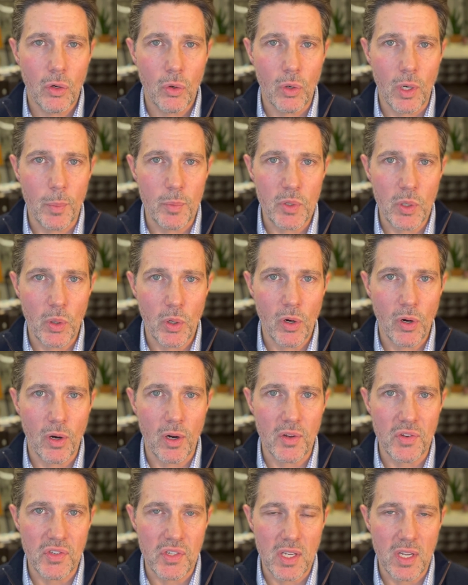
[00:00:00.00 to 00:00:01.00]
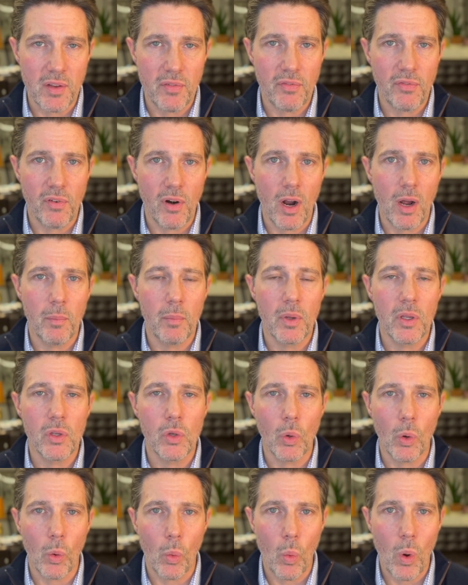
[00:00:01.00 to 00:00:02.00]
cryptocurrency from
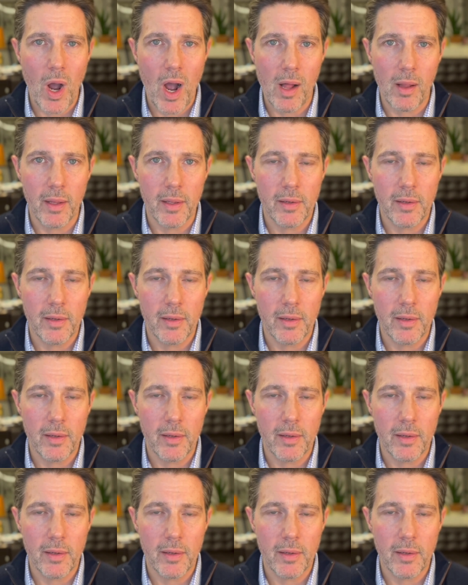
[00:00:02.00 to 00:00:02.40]
your wallet.